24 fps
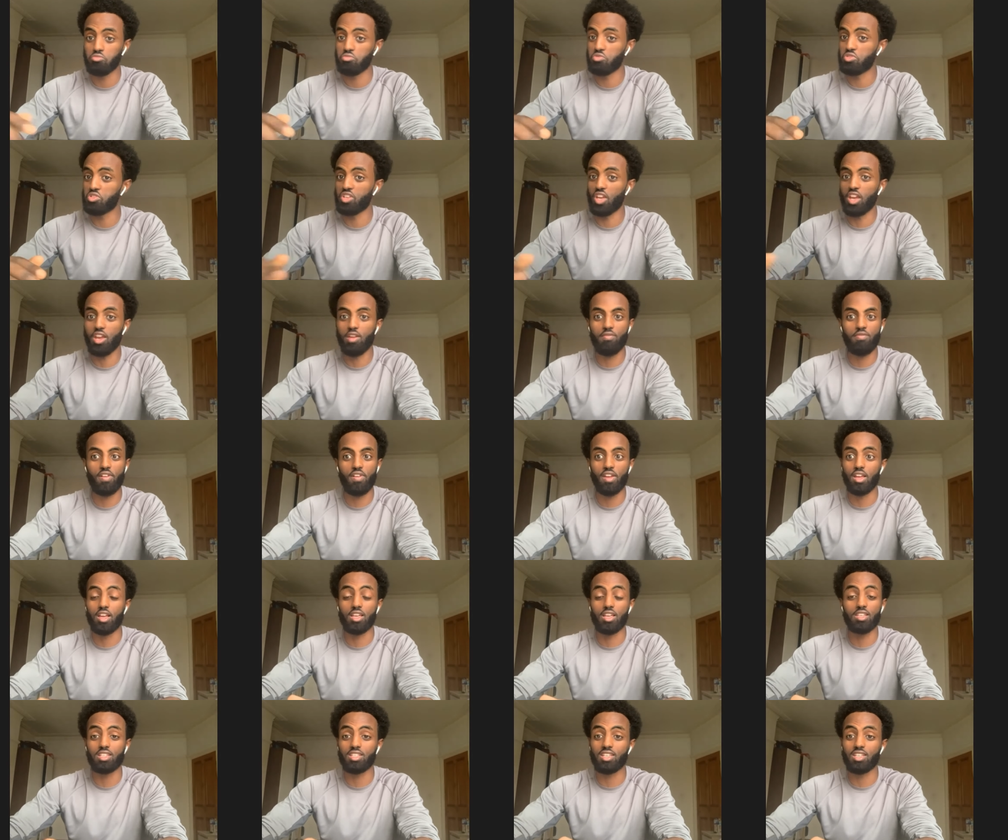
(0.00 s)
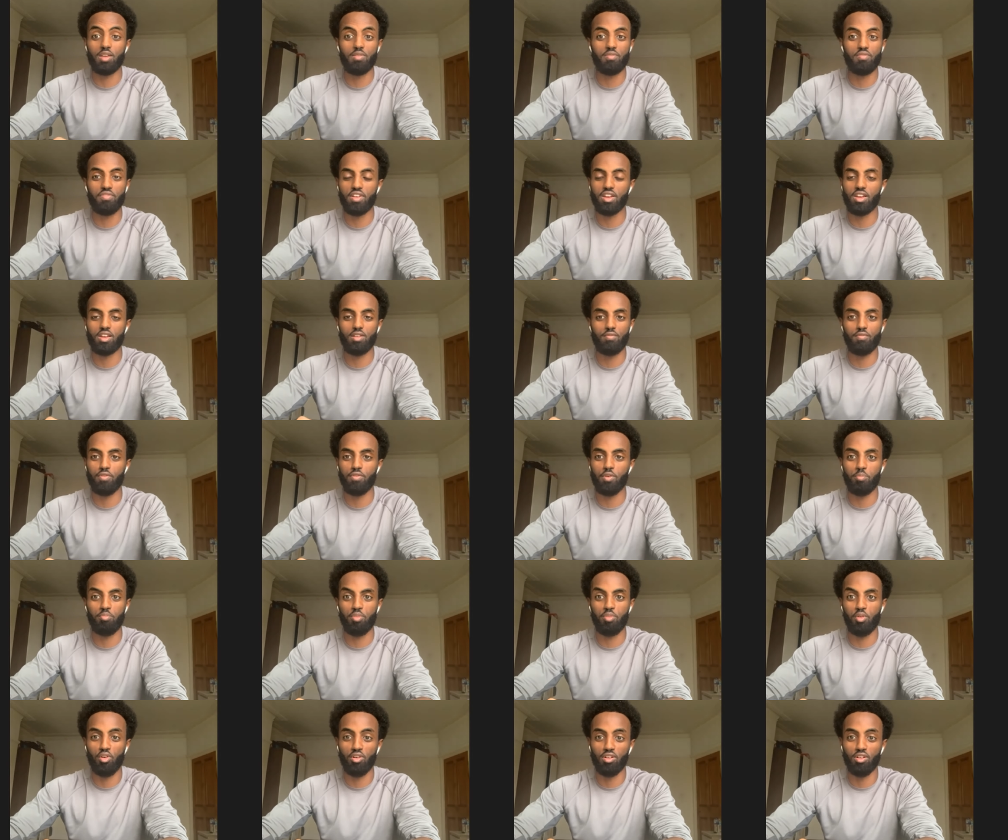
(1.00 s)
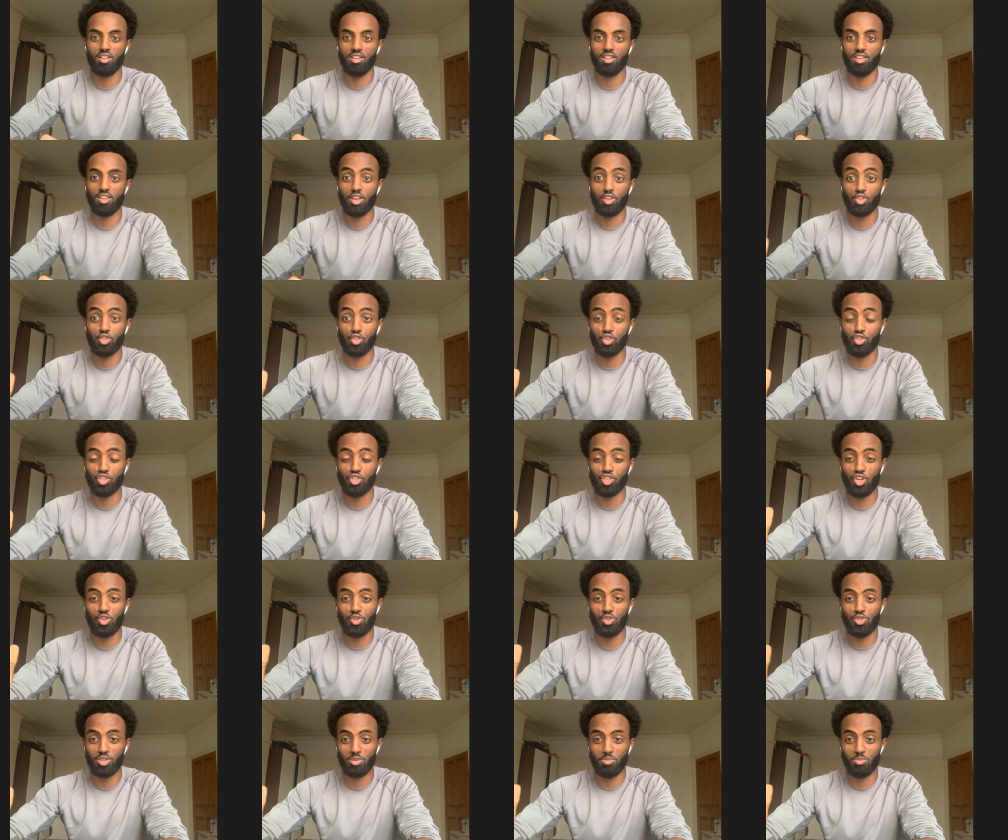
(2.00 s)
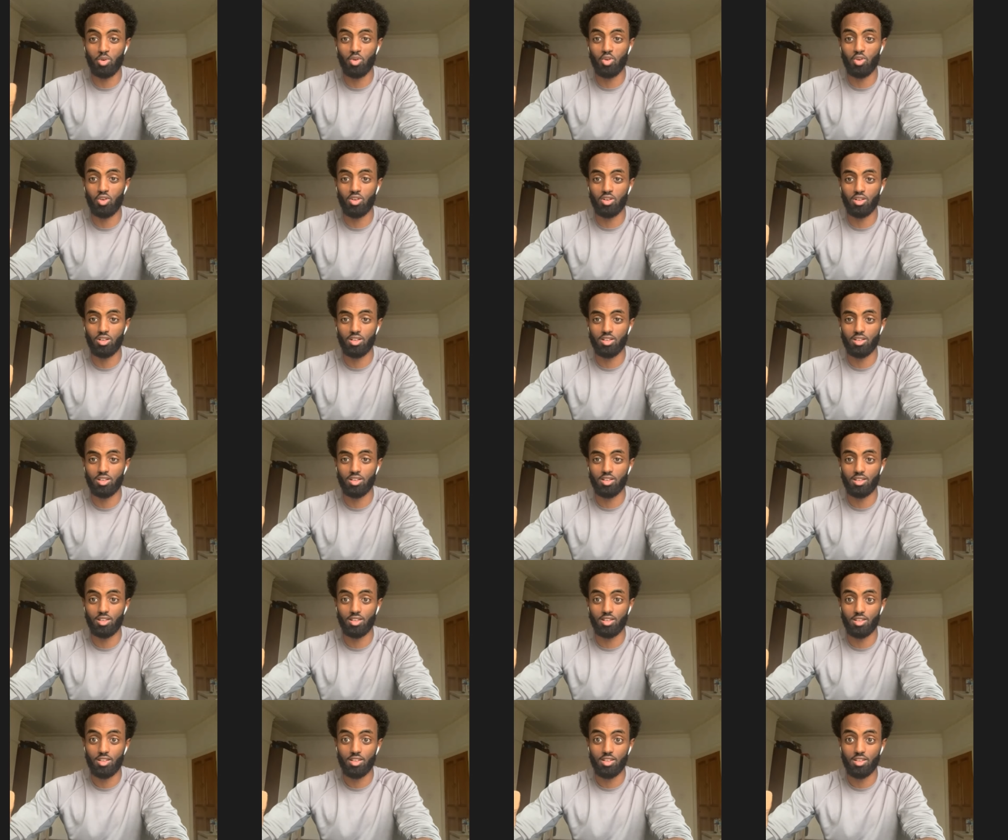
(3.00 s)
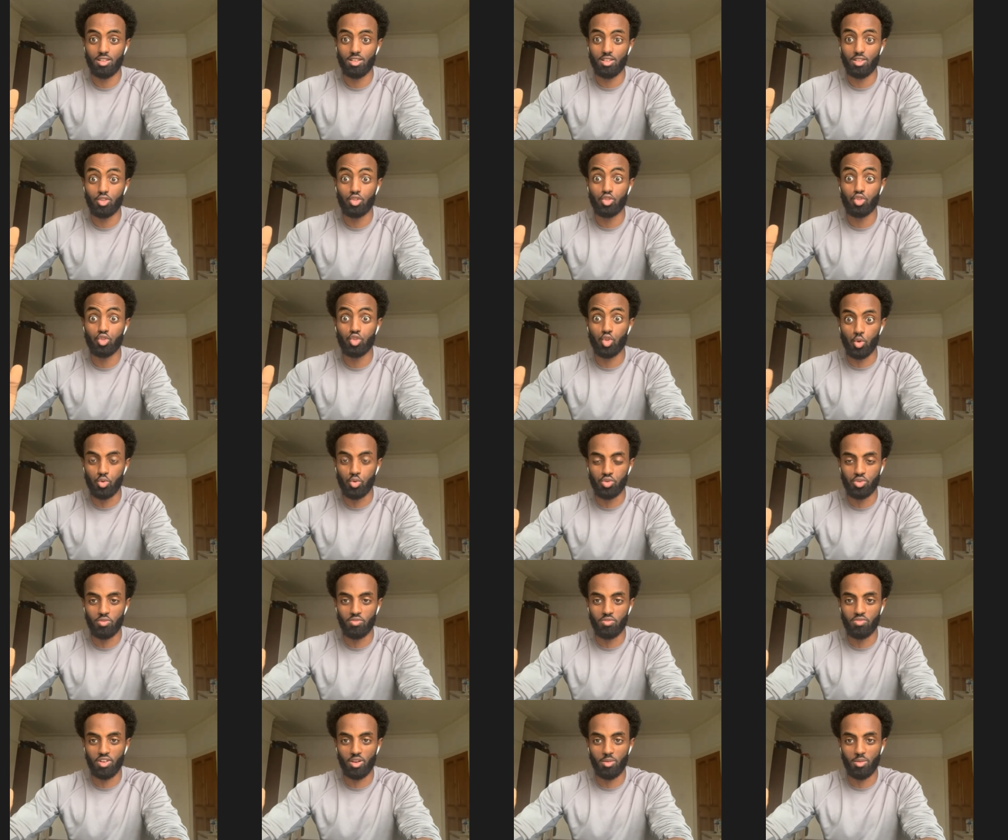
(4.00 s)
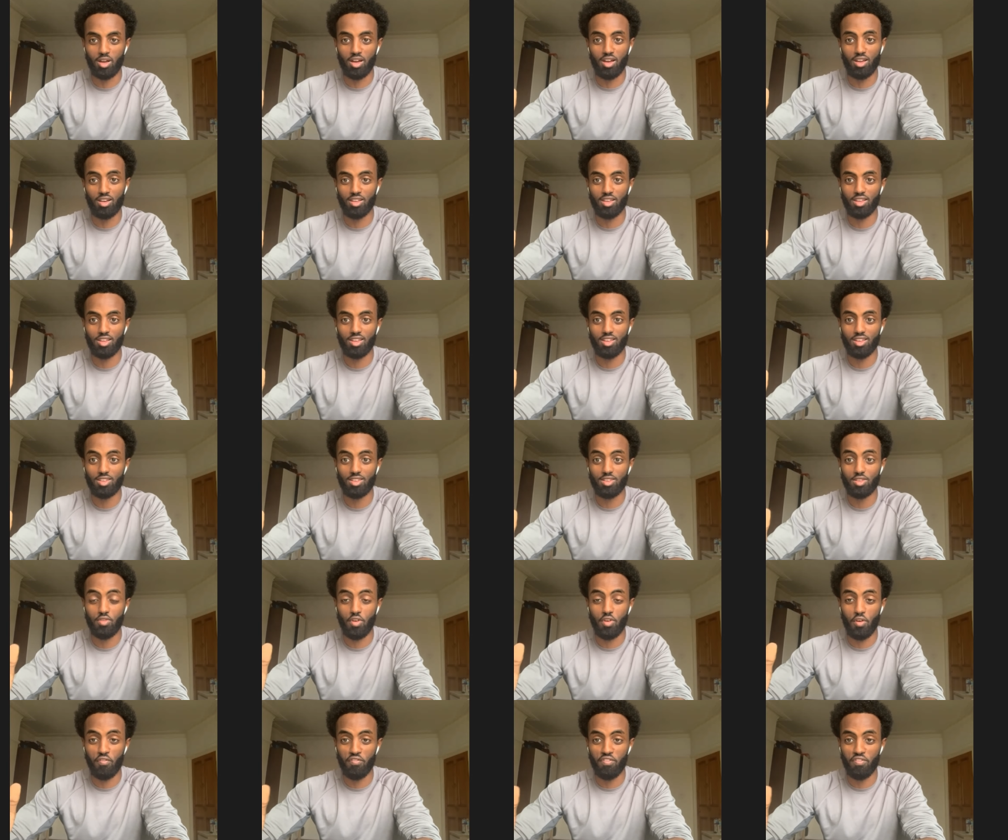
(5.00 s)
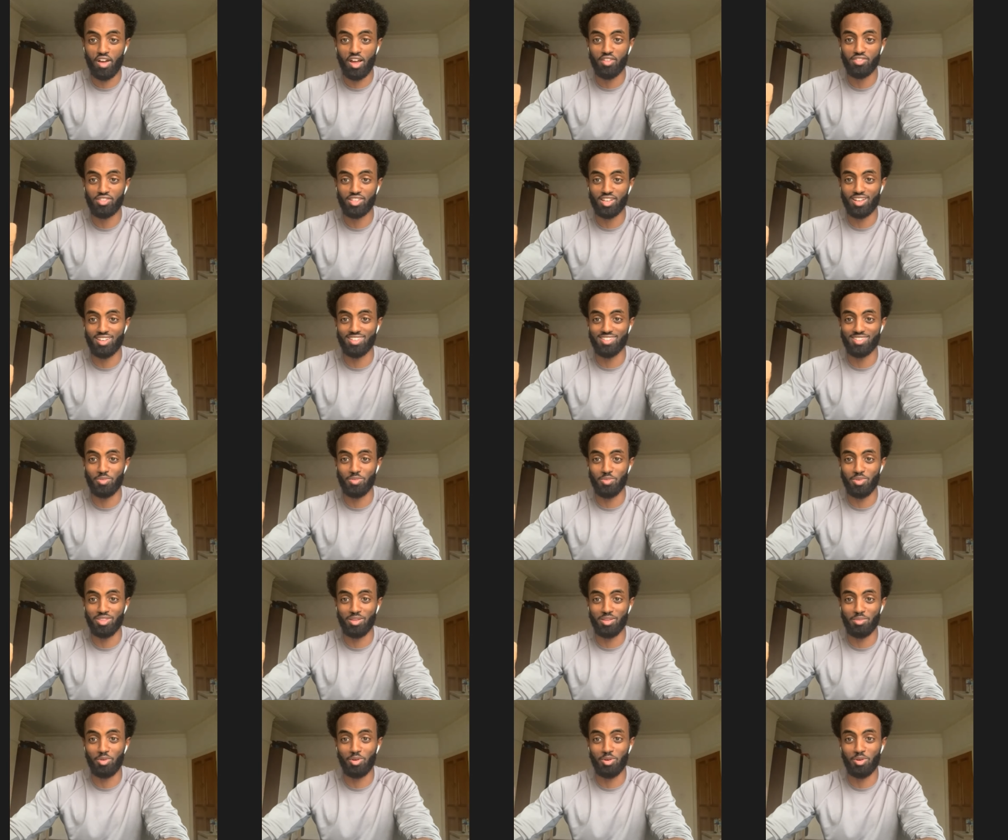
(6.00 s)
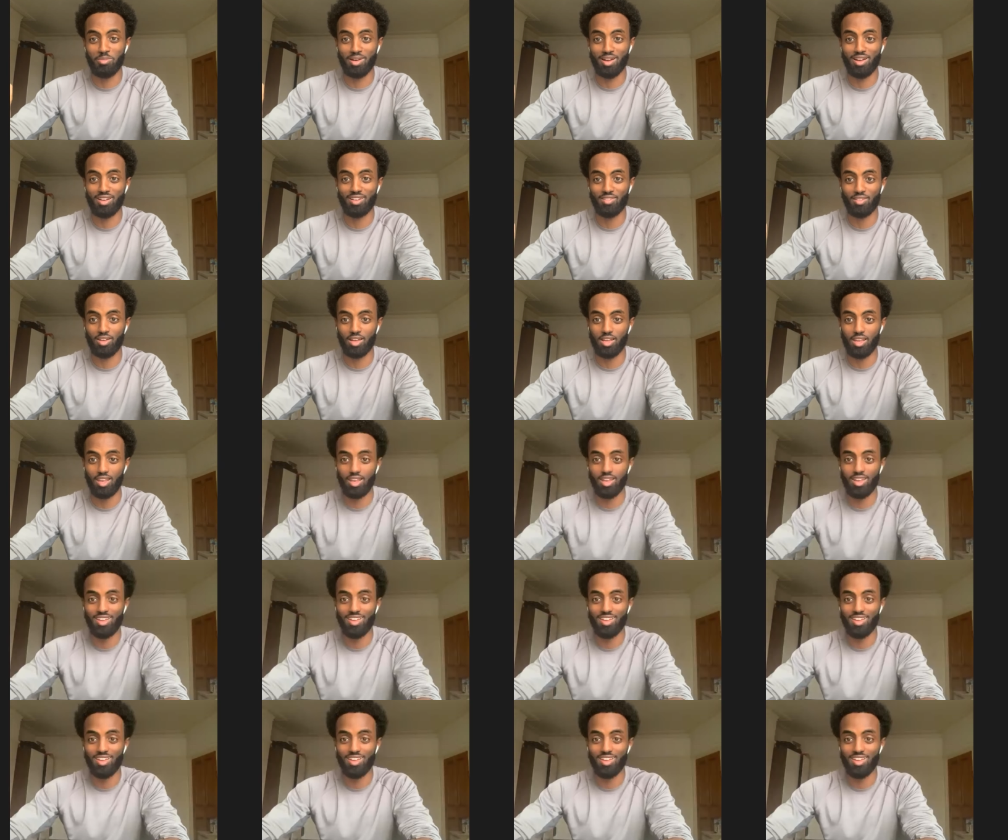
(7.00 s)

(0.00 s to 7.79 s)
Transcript: Same thing. It's the same thing in football. As soon as you lose the ball, do something about it. You've got five seconds to win the ball back, right?